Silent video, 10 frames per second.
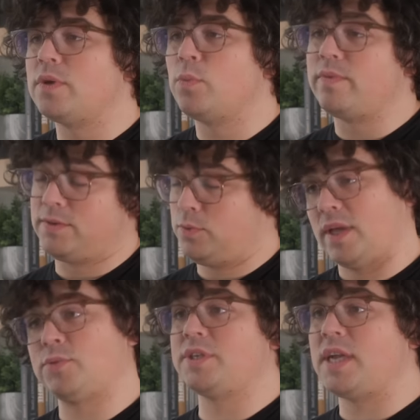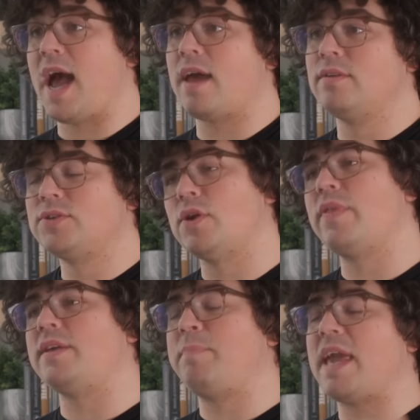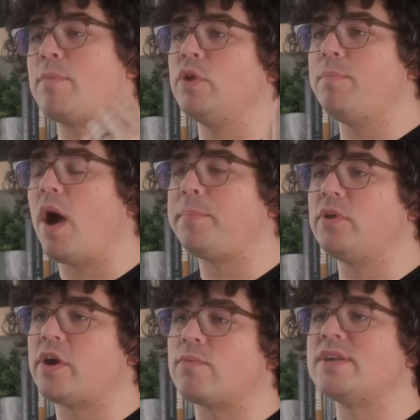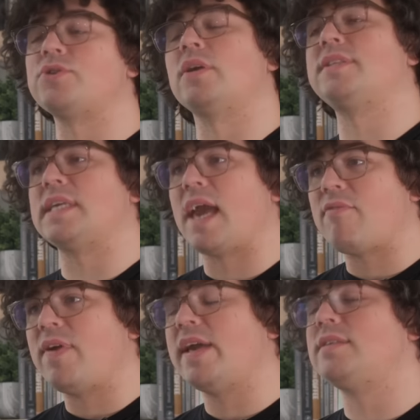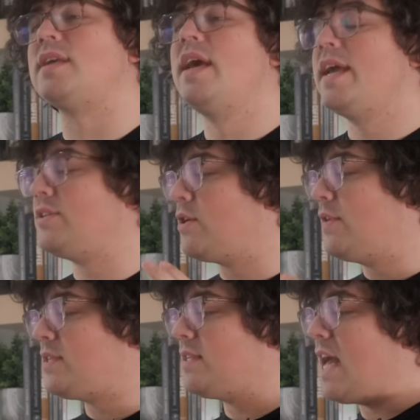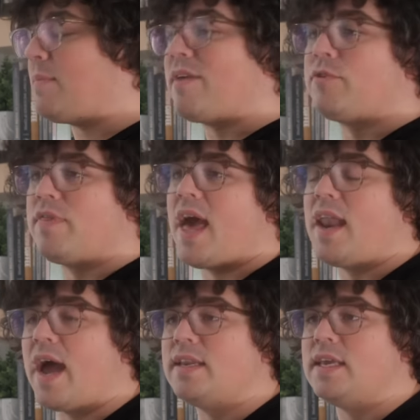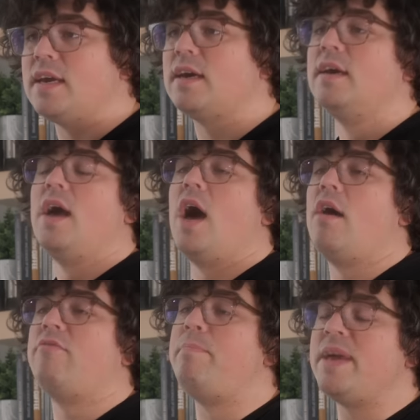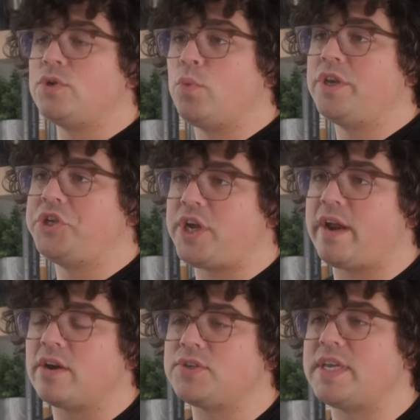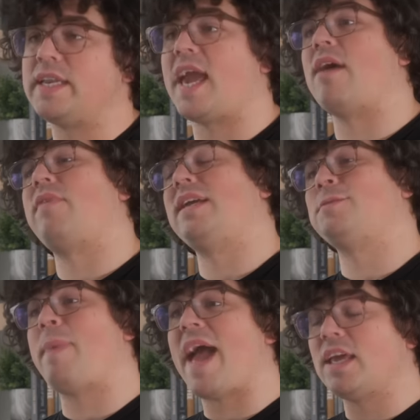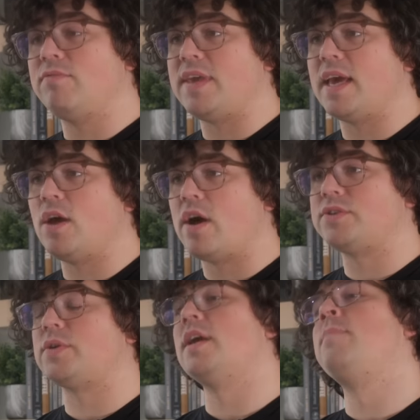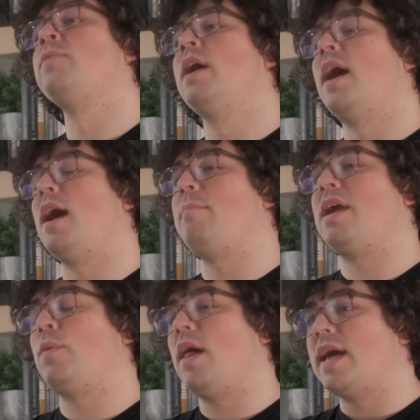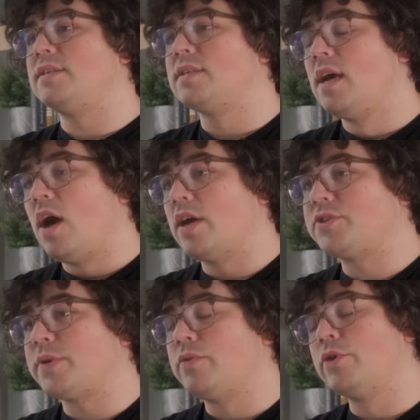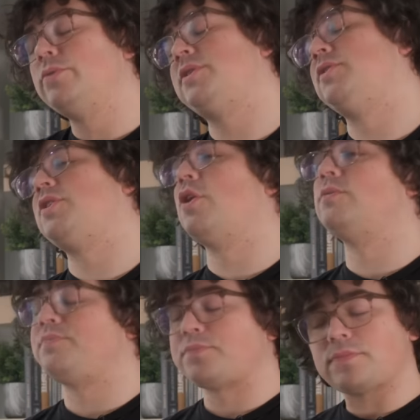what you got. So they became really popular at restaurants and cafes, and so this is named after that idea of bentwood chairs in cafes back in Vienna, Austria. Manuel has Austrian roots, and so